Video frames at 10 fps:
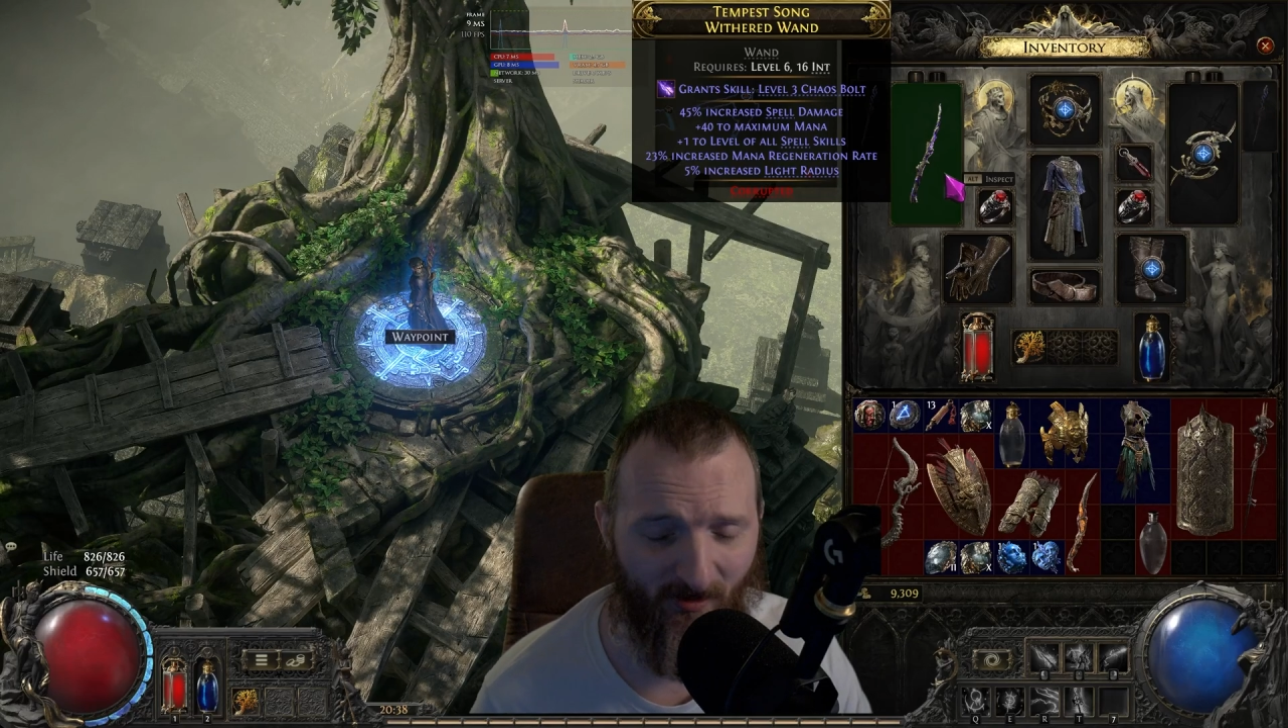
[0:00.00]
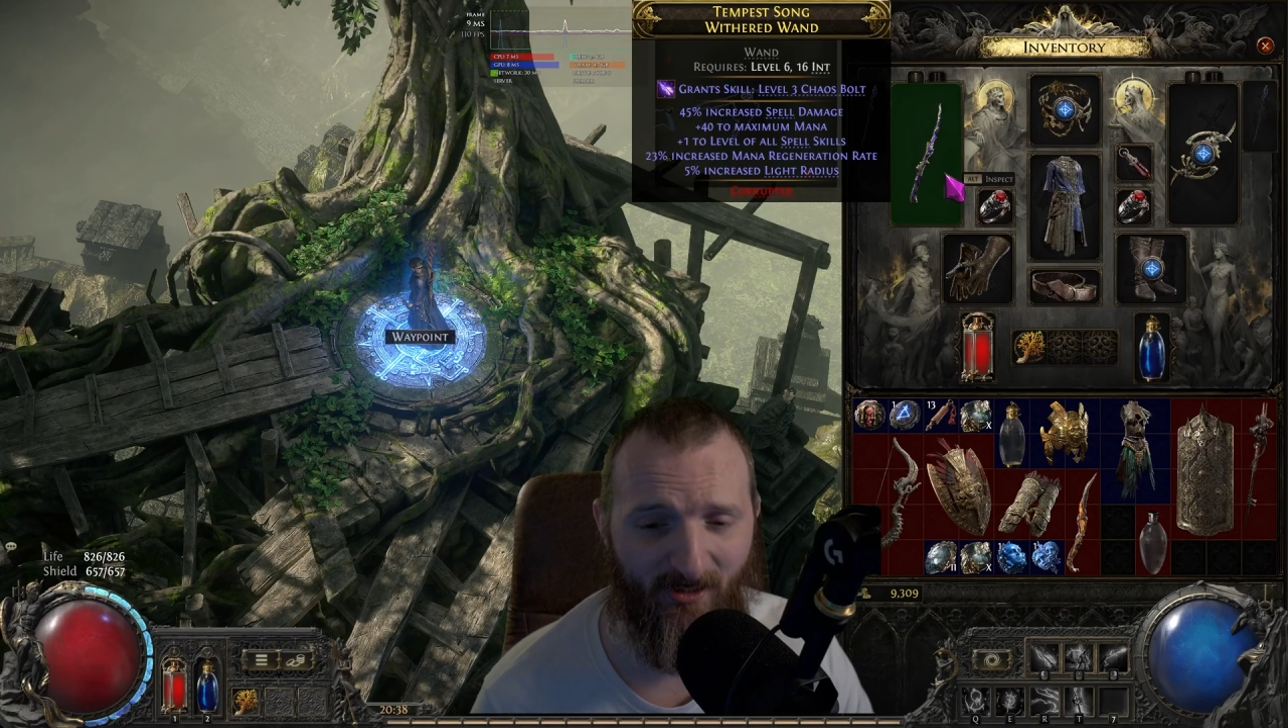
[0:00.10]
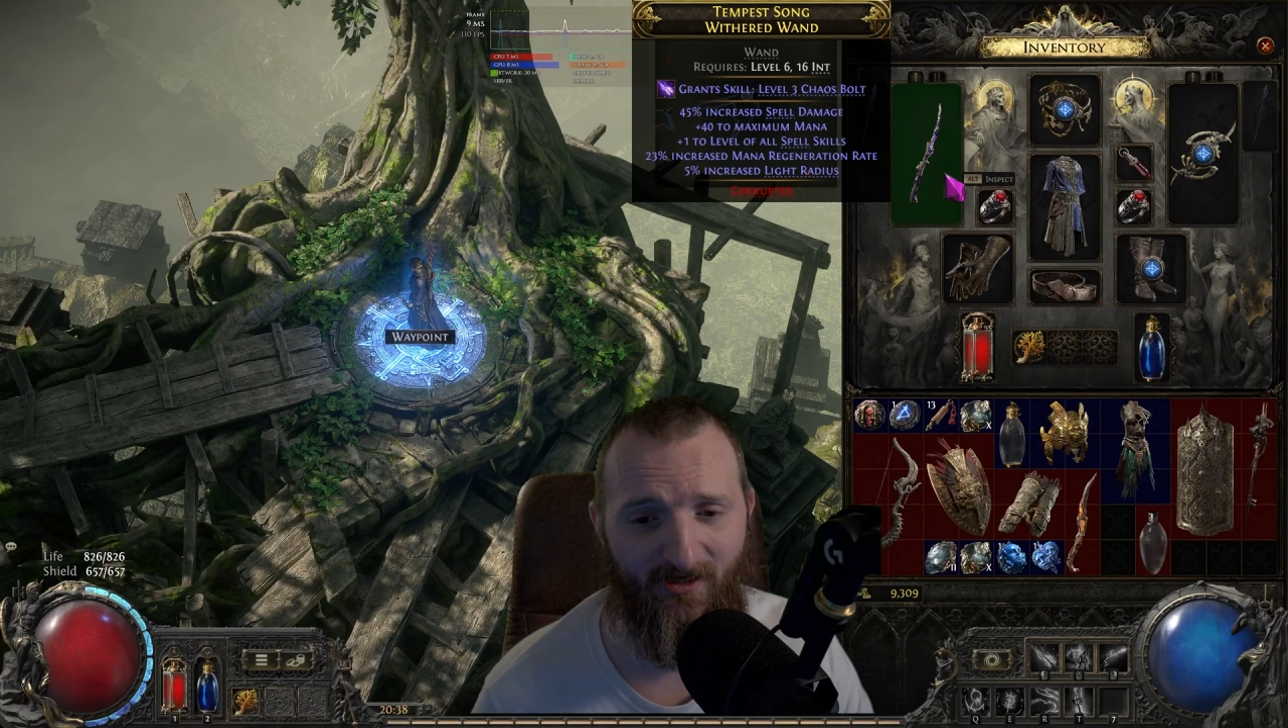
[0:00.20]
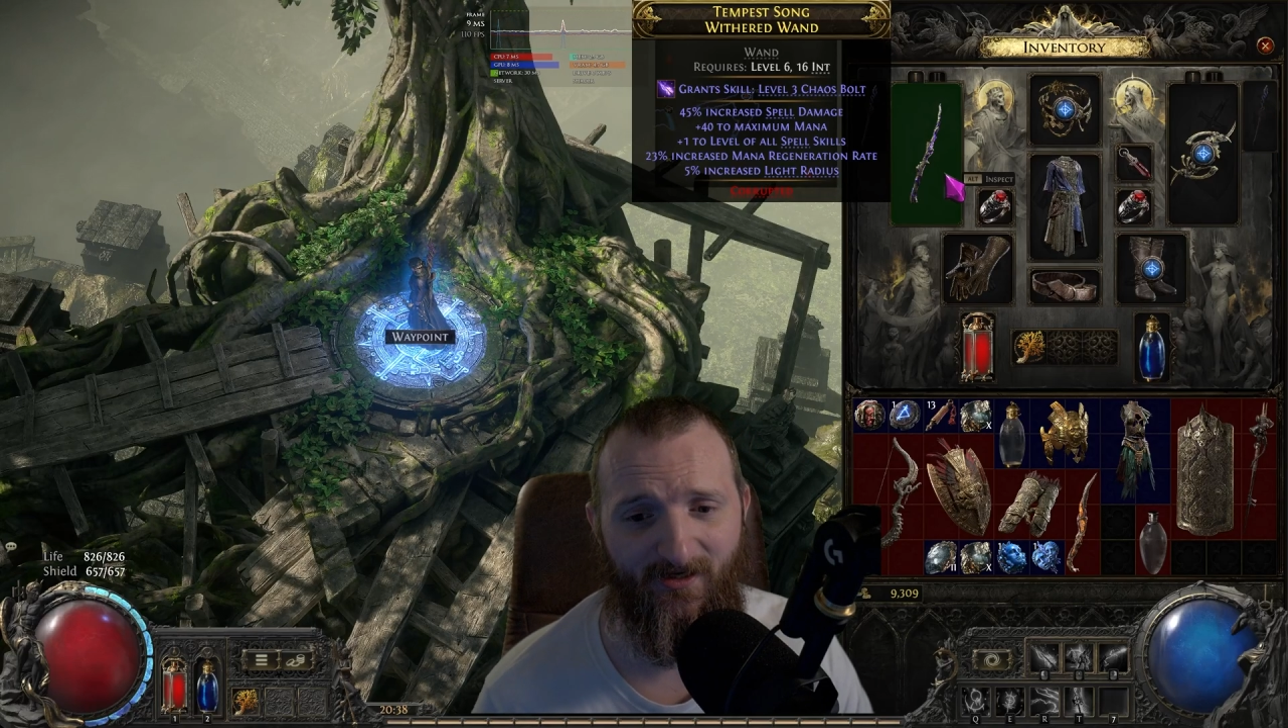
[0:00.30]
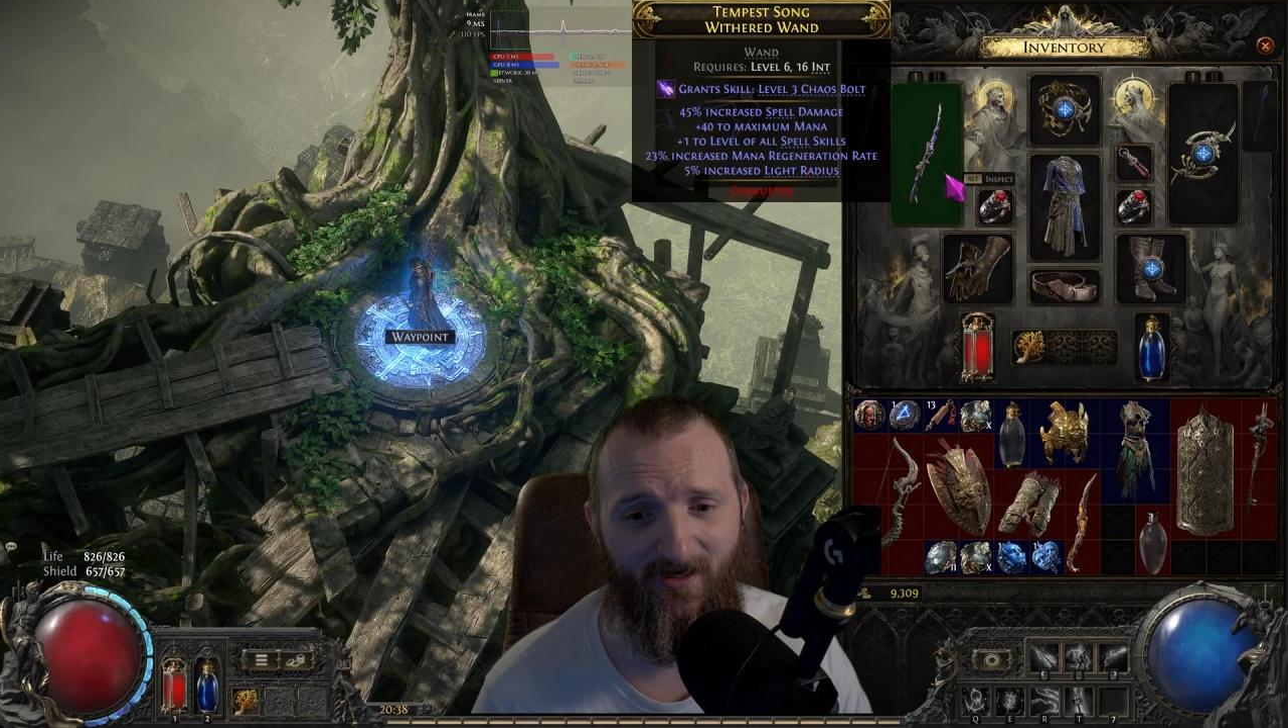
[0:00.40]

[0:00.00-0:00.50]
good.